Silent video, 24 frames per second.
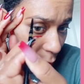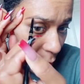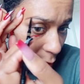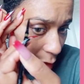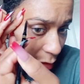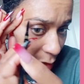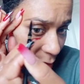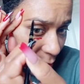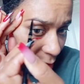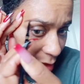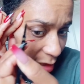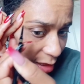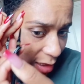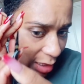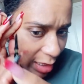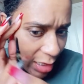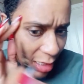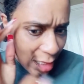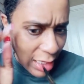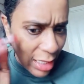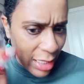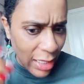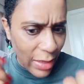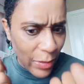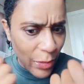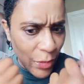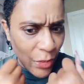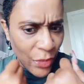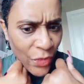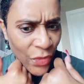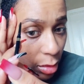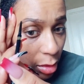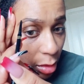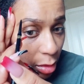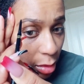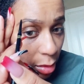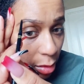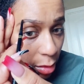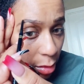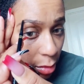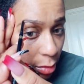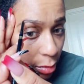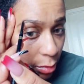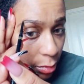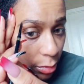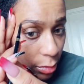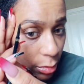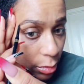Do y'all understand that?
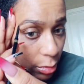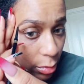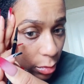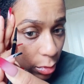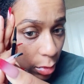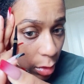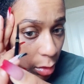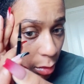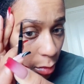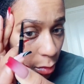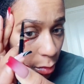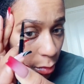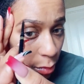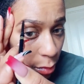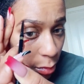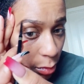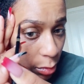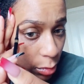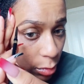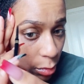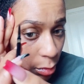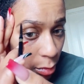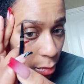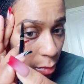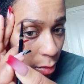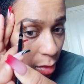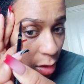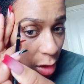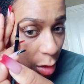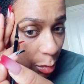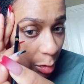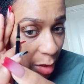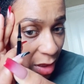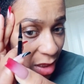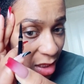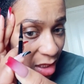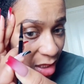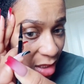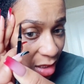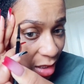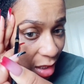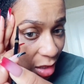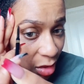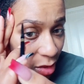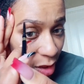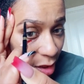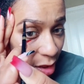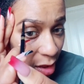Girl, no. To be
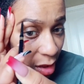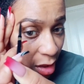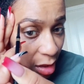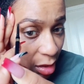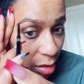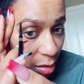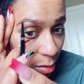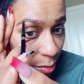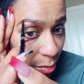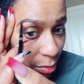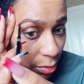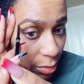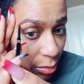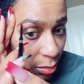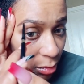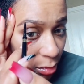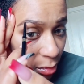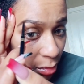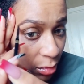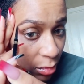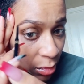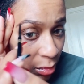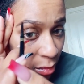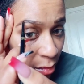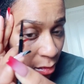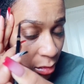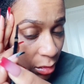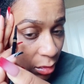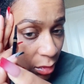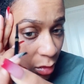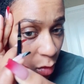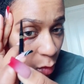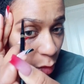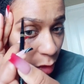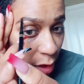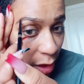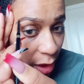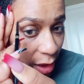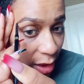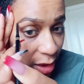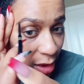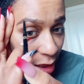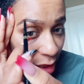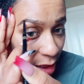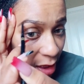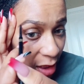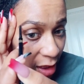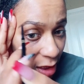stalking him when
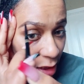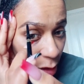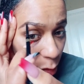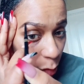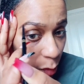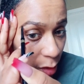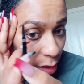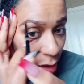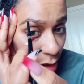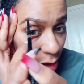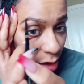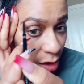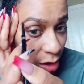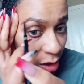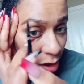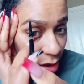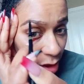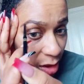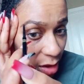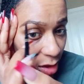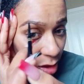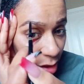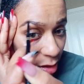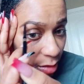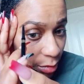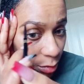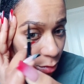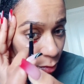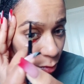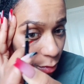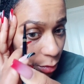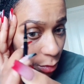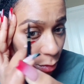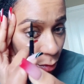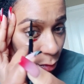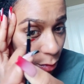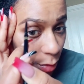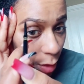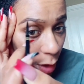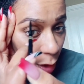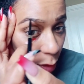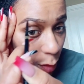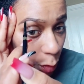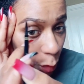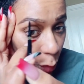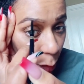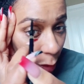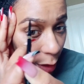it's another one just
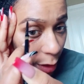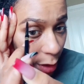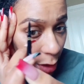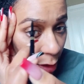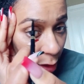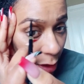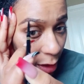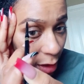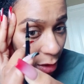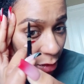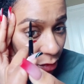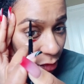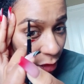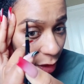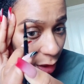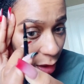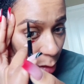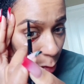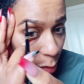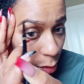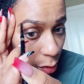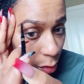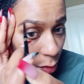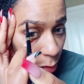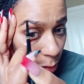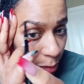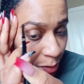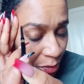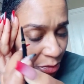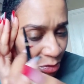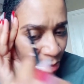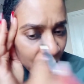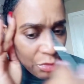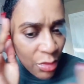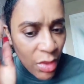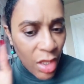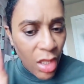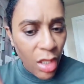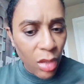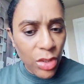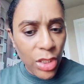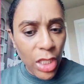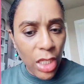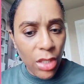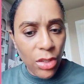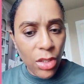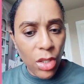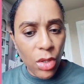as readily available.
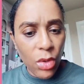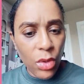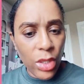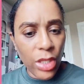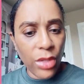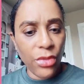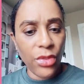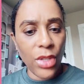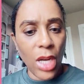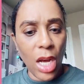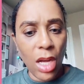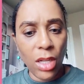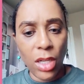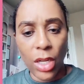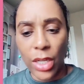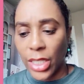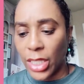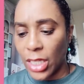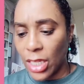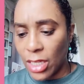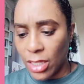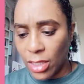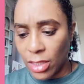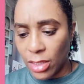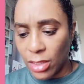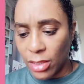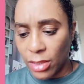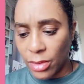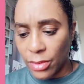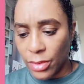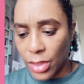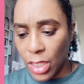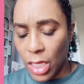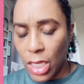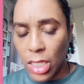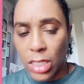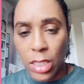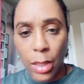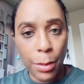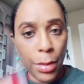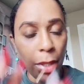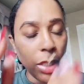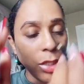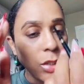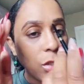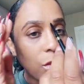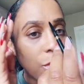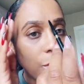Don't y'all know if y'all are young, it's a
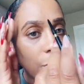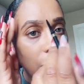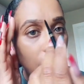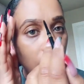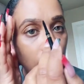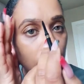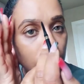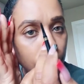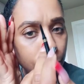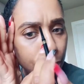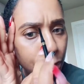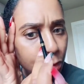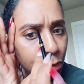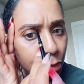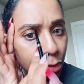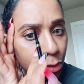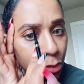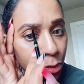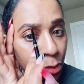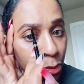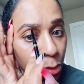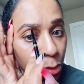bunch of men